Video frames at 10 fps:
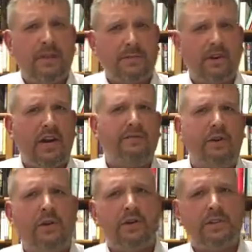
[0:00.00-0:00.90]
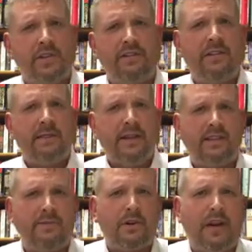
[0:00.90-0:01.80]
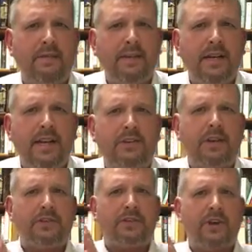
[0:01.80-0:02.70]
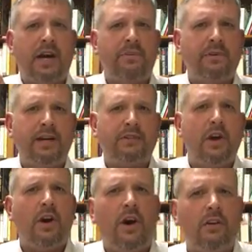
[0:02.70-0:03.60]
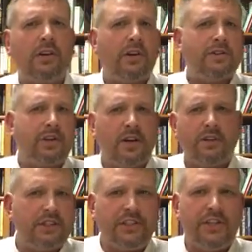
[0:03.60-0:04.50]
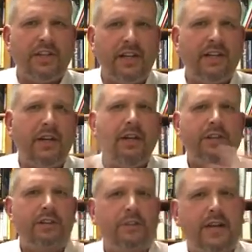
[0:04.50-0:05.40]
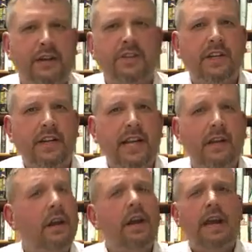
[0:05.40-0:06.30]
Democrat voters in the D-Mike Democrat media industrial complex all across the country cheered it in 2008,